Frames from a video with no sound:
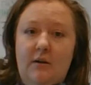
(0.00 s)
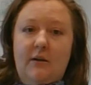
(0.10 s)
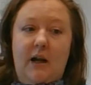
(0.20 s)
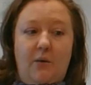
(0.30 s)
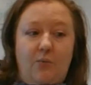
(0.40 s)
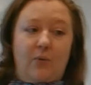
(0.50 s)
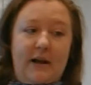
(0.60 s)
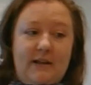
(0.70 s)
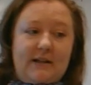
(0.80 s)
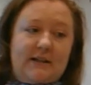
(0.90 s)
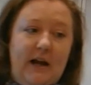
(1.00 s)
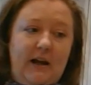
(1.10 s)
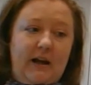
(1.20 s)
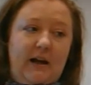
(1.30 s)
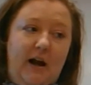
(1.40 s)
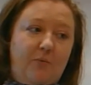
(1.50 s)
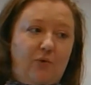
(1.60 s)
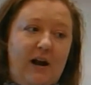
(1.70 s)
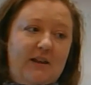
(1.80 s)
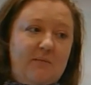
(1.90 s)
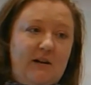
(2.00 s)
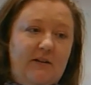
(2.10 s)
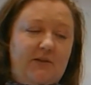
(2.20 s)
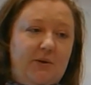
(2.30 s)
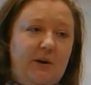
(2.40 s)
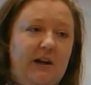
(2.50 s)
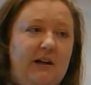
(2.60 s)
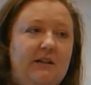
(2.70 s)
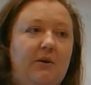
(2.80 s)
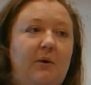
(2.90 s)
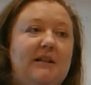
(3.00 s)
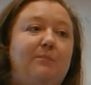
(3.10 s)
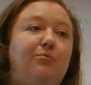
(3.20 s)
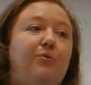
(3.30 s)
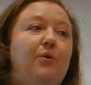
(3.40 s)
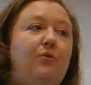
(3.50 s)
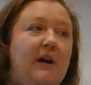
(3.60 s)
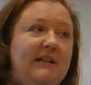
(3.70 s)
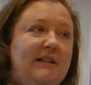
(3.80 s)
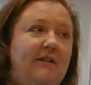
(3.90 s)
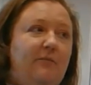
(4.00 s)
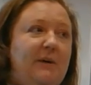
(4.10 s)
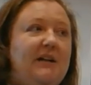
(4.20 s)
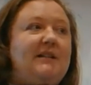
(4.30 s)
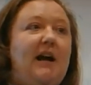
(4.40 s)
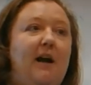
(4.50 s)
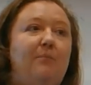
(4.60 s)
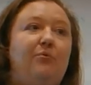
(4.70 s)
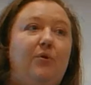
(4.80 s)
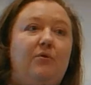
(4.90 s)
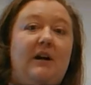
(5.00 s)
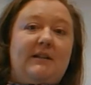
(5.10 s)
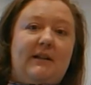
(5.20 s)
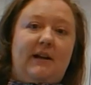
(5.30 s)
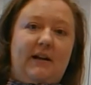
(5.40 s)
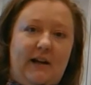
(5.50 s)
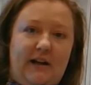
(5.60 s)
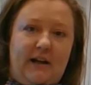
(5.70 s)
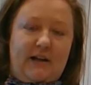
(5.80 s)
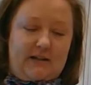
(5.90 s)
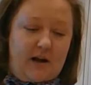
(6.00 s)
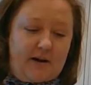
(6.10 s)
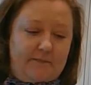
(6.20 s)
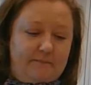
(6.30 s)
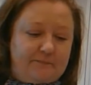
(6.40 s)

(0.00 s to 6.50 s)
like right this second, I'm right in the middle of doing it. So it's progressive because I am progressing and getting it done.